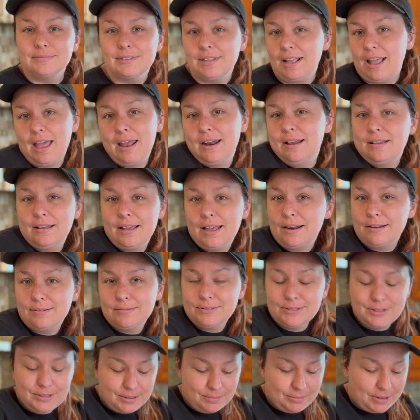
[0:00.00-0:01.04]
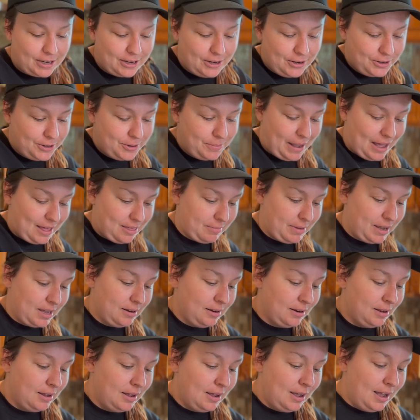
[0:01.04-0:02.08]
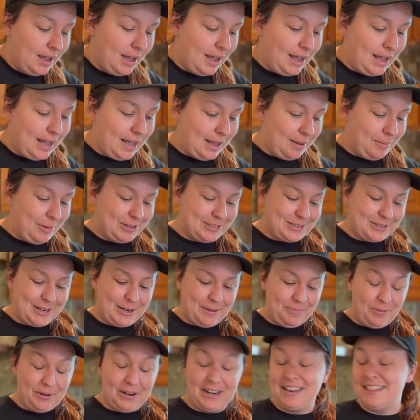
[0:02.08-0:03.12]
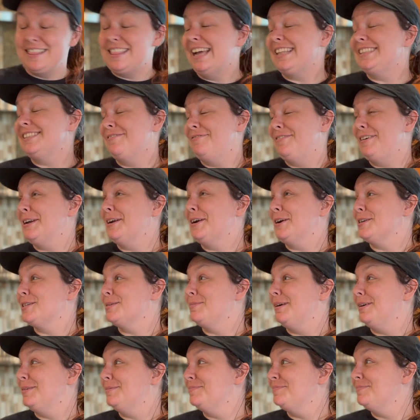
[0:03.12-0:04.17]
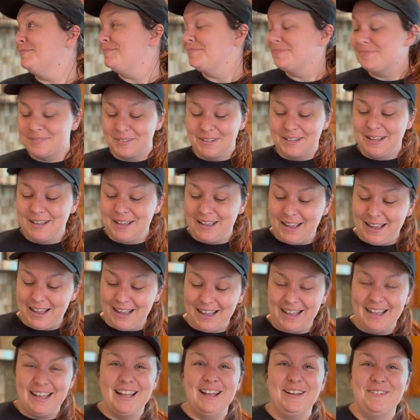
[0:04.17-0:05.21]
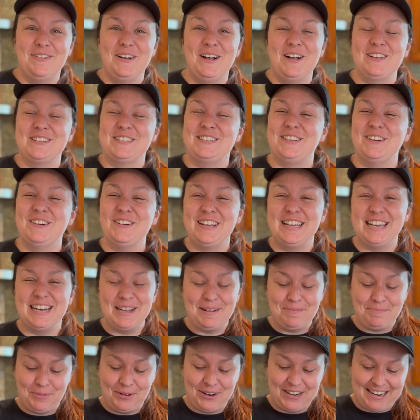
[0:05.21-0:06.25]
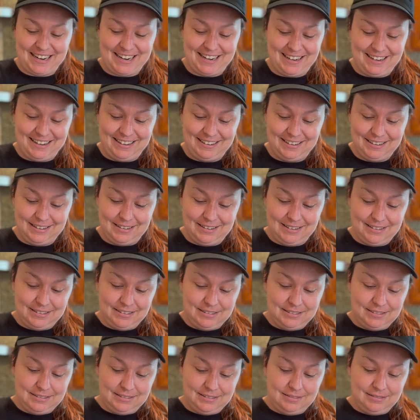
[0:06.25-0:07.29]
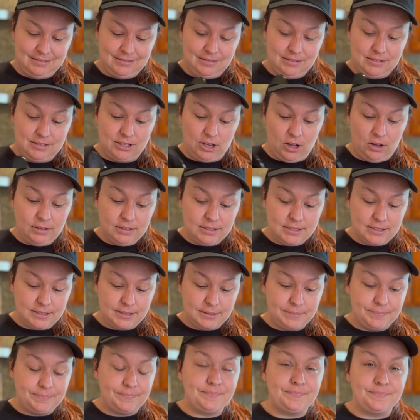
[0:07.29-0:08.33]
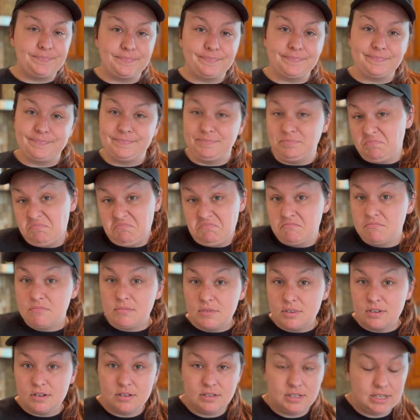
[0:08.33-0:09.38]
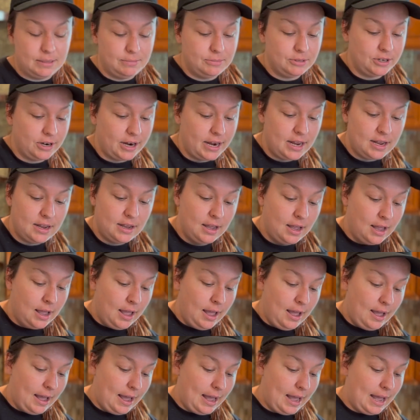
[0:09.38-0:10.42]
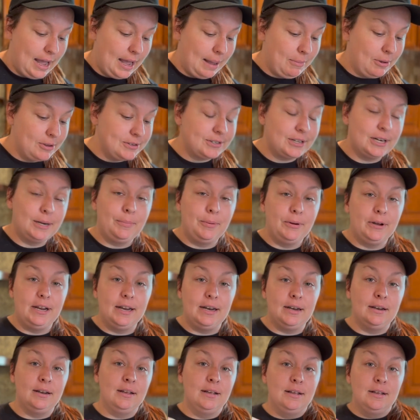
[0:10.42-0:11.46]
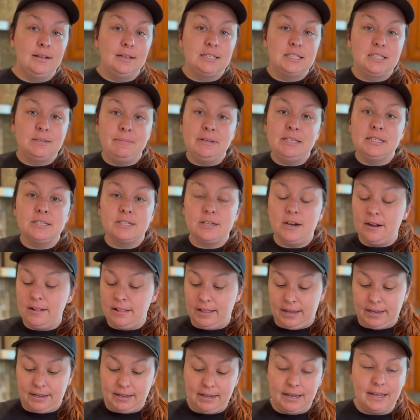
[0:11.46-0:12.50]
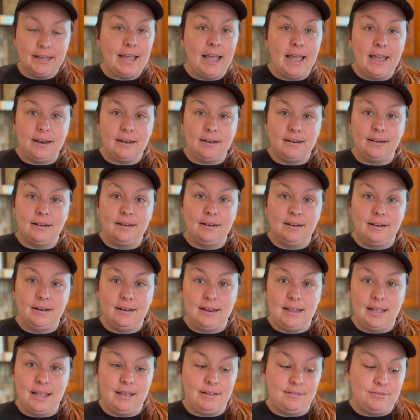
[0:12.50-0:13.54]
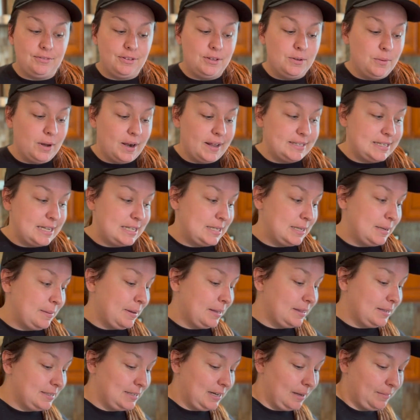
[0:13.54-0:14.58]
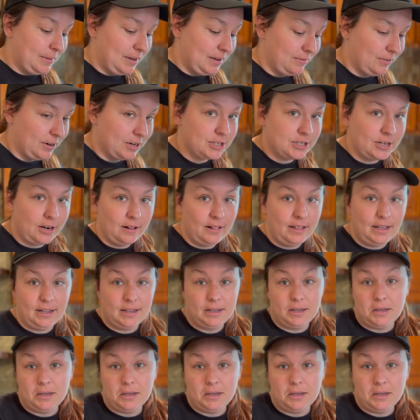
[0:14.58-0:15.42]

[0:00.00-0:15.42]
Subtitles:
I'm not here to do math, man. I'm also gonna put in, that's a vinegar smell. I'm also gonna put in salt. Seems great. I'm also gonna put in some minced garlic. Again, if you wanna say something about this not being fresh garlic,